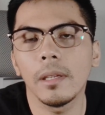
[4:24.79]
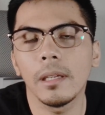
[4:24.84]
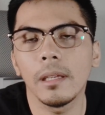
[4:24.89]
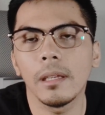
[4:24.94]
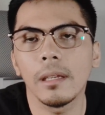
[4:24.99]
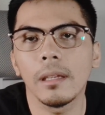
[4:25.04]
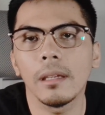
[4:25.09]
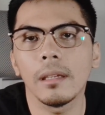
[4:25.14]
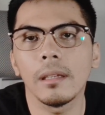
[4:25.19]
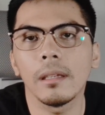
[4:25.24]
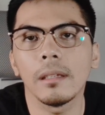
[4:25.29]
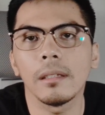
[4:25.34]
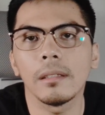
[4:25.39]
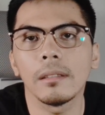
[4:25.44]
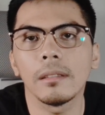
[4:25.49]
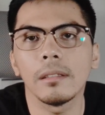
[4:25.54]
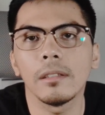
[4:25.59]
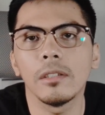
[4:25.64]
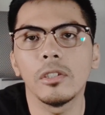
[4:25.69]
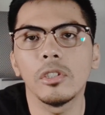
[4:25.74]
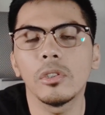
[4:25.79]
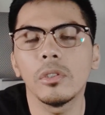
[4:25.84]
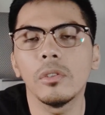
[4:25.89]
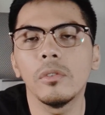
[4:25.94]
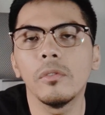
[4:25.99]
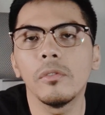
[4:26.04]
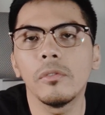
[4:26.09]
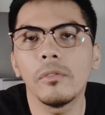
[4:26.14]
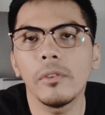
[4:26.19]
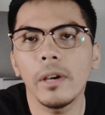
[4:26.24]
is you should
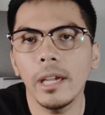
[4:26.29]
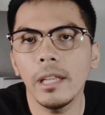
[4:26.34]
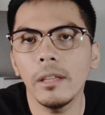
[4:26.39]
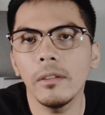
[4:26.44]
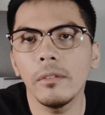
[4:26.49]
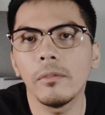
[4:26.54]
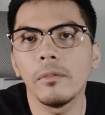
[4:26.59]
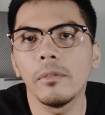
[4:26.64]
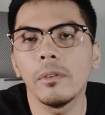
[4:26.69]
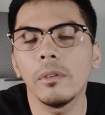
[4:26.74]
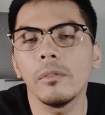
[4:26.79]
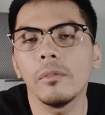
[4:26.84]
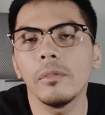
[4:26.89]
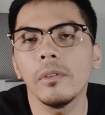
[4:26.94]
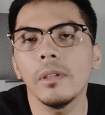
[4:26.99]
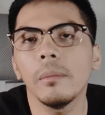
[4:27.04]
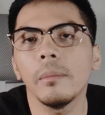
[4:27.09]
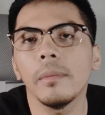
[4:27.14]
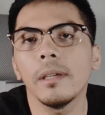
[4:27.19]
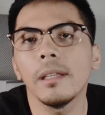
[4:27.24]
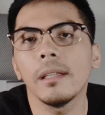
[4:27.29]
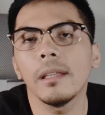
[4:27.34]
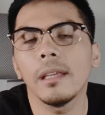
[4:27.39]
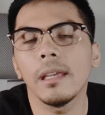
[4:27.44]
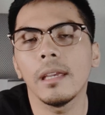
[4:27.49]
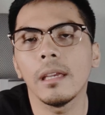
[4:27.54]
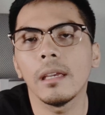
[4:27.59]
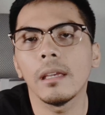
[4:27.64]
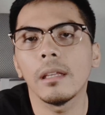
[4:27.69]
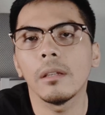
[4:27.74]
find fulfillment
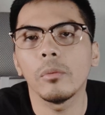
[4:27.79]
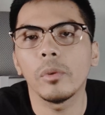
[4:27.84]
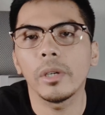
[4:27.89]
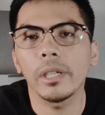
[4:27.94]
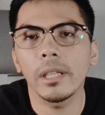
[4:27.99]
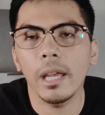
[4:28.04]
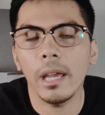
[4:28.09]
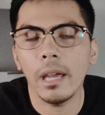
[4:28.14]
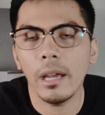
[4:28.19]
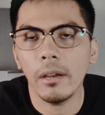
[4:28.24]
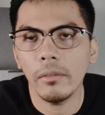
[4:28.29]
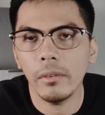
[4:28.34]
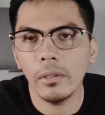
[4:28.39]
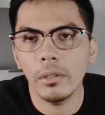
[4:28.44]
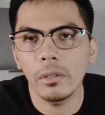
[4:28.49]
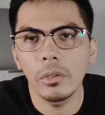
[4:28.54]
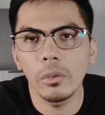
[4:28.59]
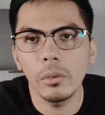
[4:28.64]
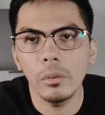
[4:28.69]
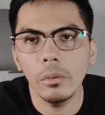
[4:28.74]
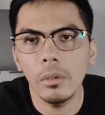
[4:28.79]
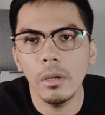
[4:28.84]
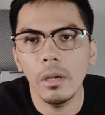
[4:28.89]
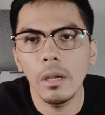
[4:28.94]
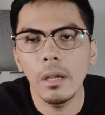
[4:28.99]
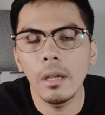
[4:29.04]
in whatever you do